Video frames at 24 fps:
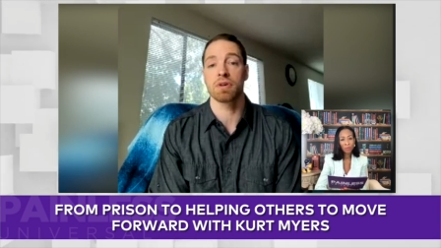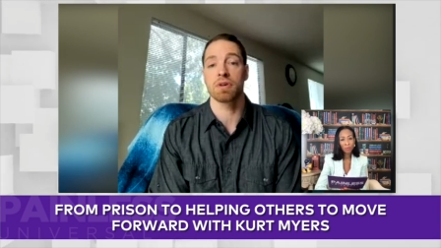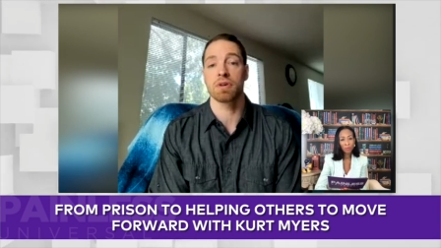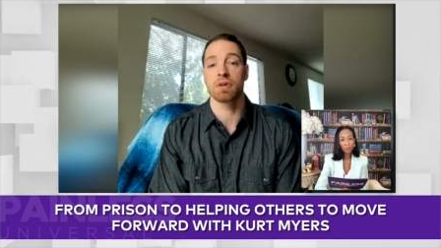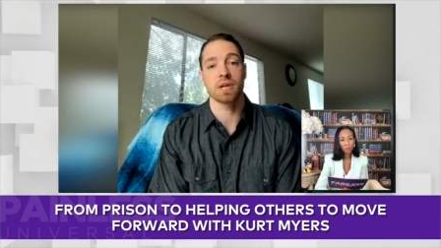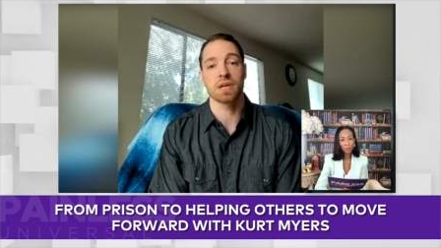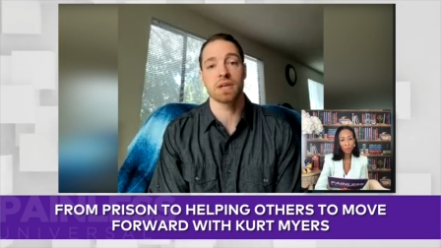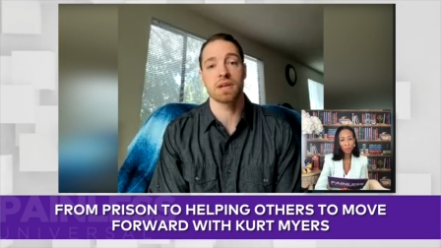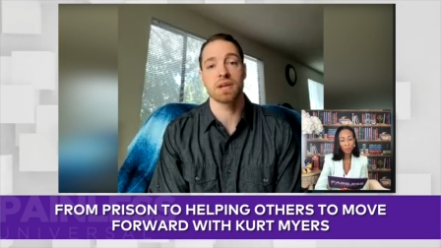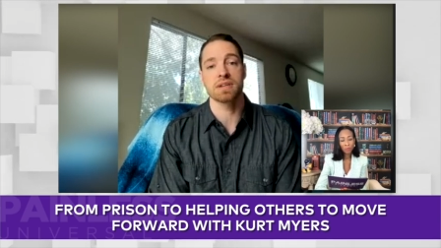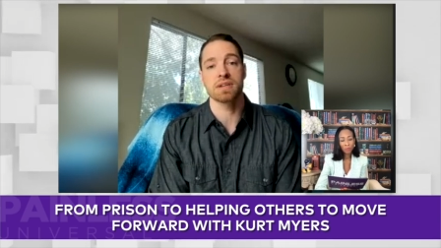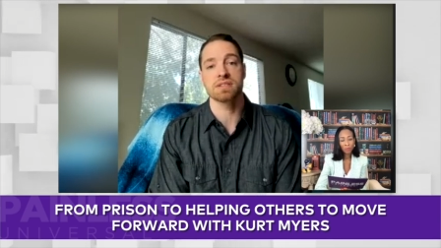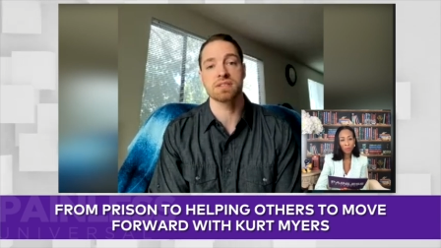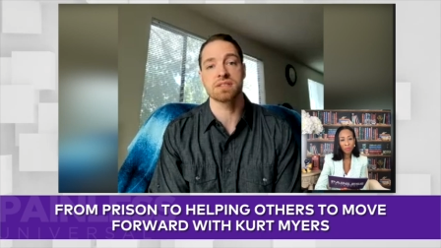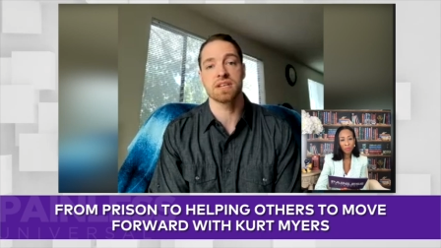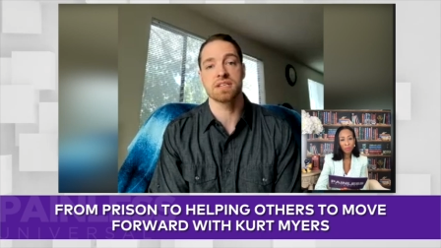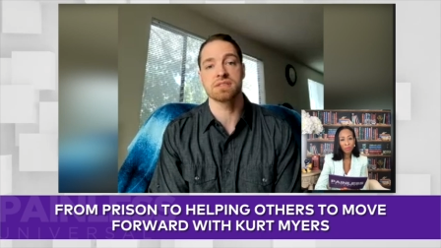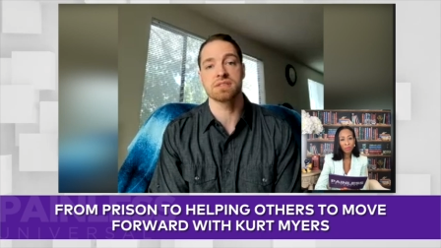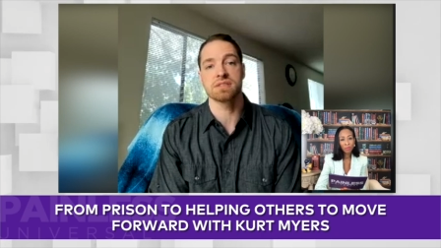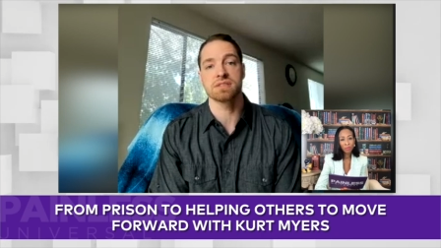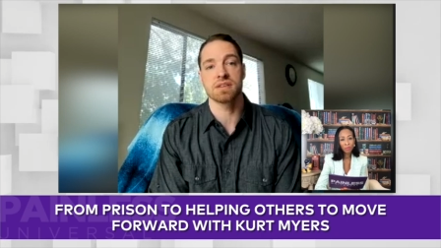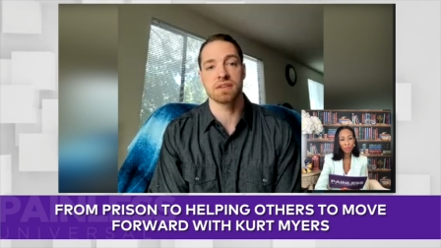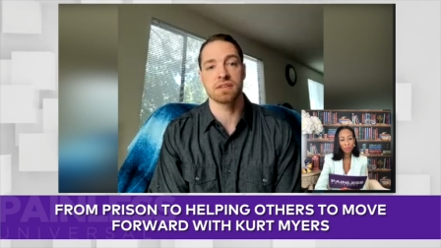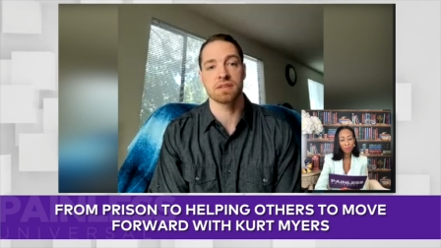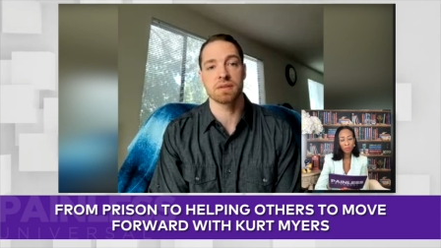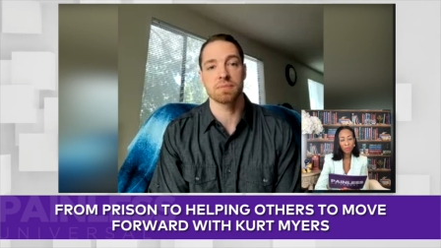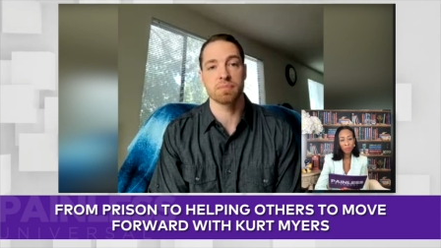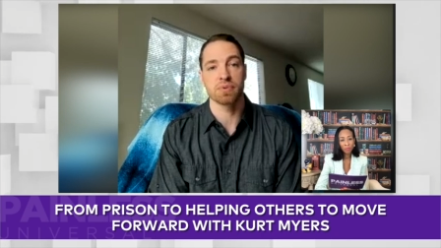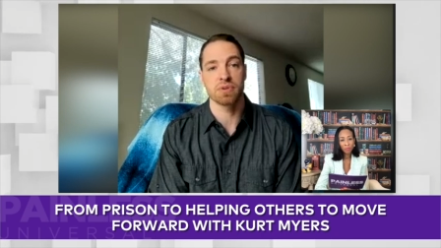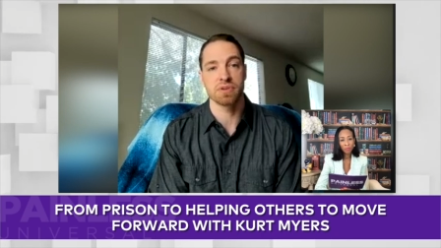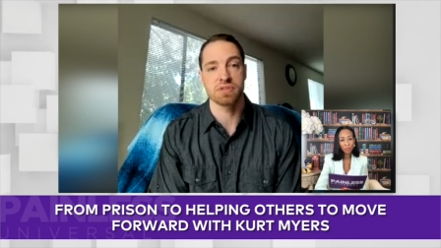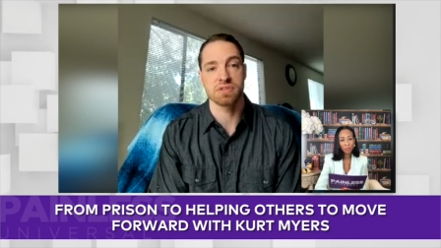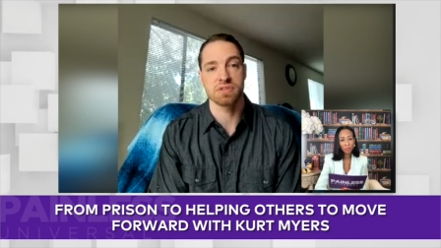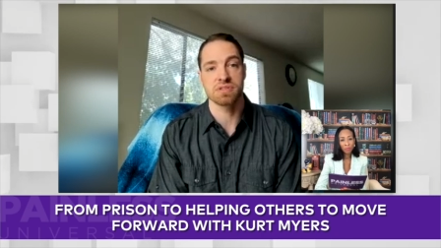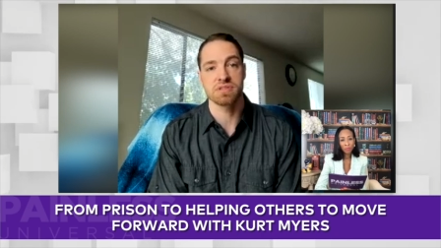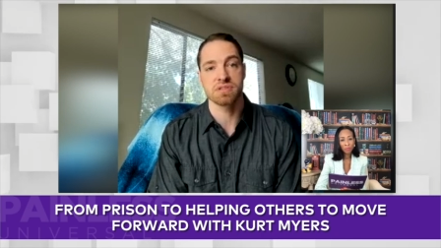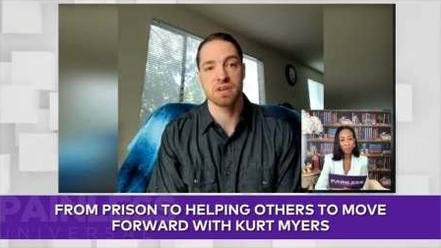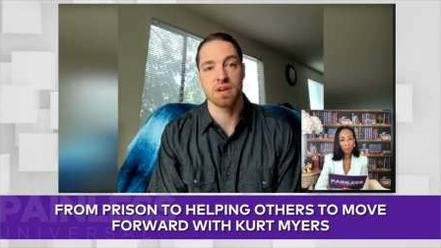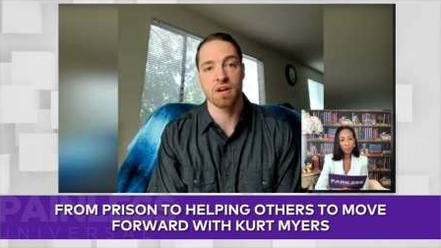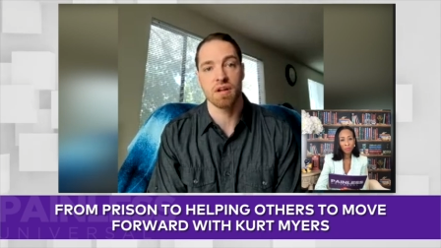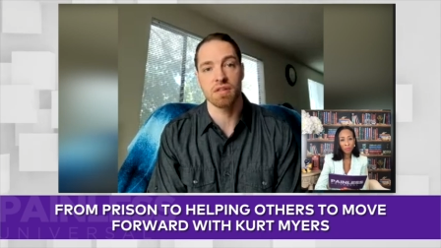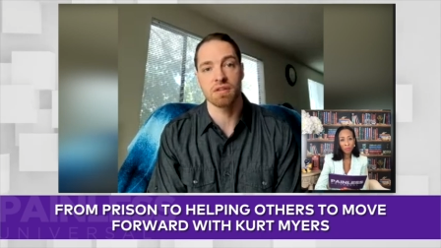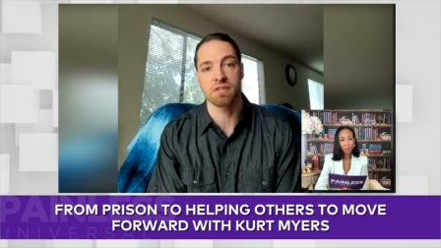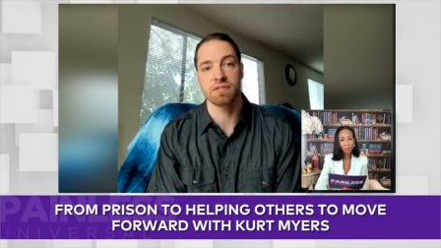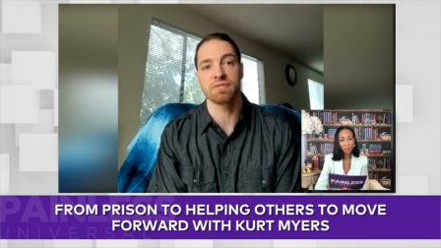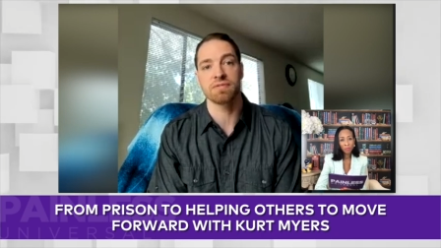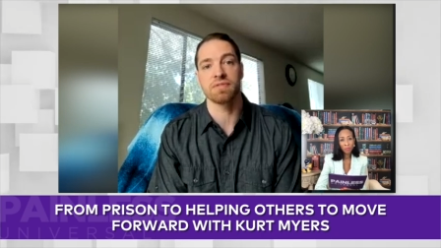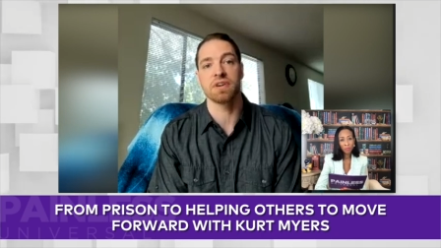organizations like the Prison
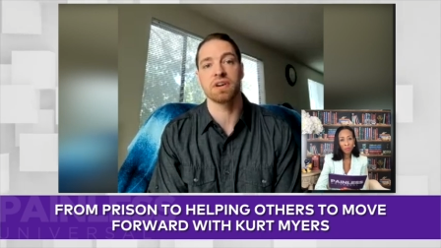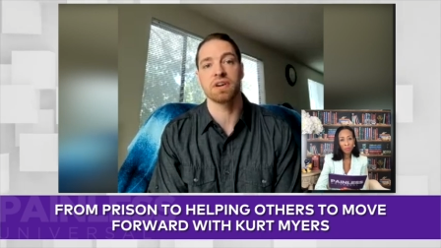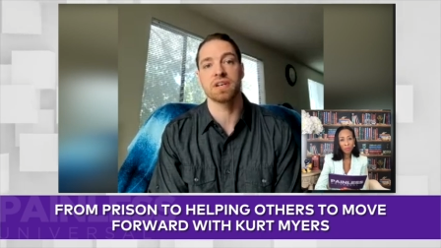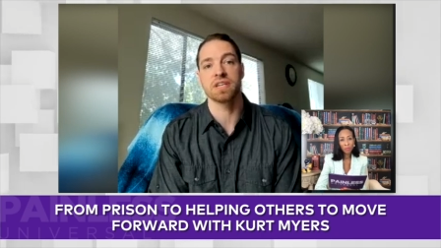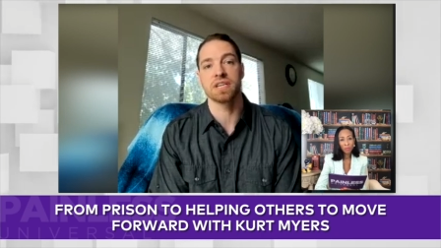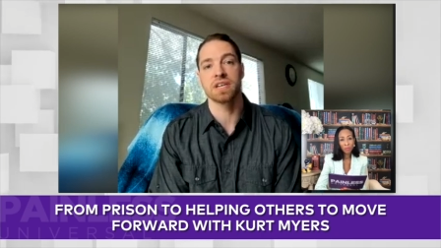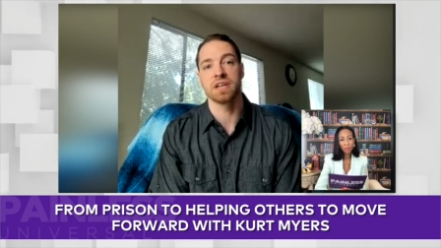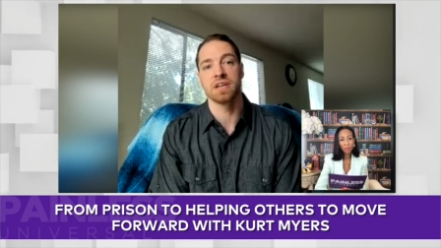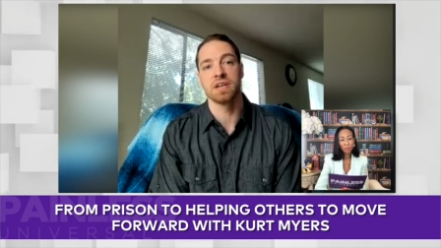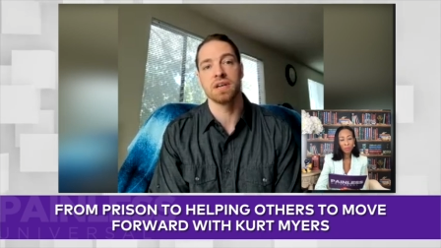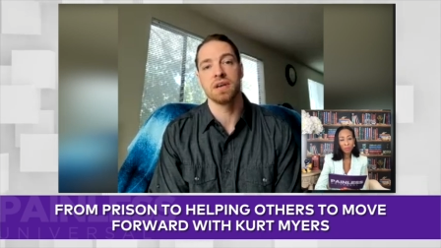Scholar Fund,